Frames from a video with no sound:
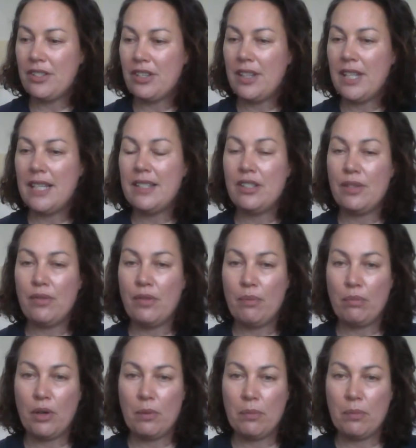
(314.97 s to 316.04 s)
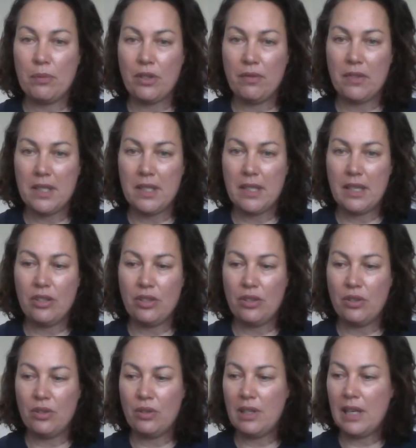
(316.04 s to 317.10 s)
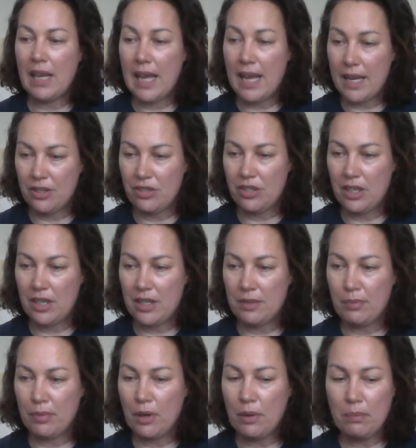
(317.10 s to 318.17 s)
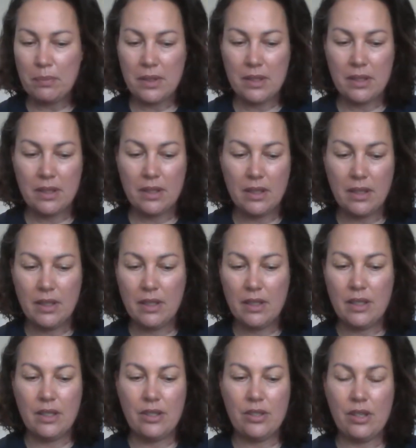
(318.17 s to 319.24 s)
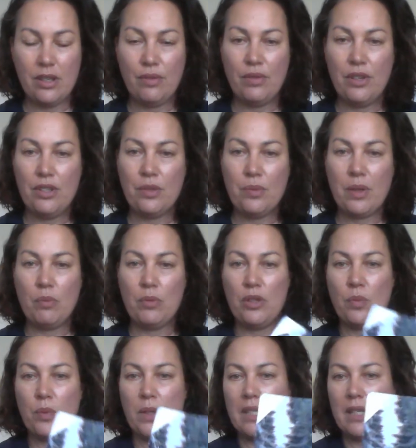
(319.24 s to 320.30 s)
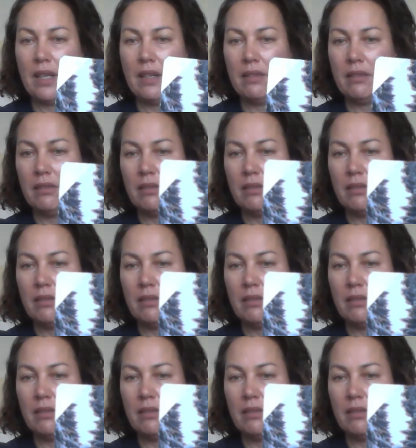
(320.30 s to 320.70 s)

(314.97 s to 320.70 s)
So these are different prompts, obviously, to last year's prompts. So the first one was winter.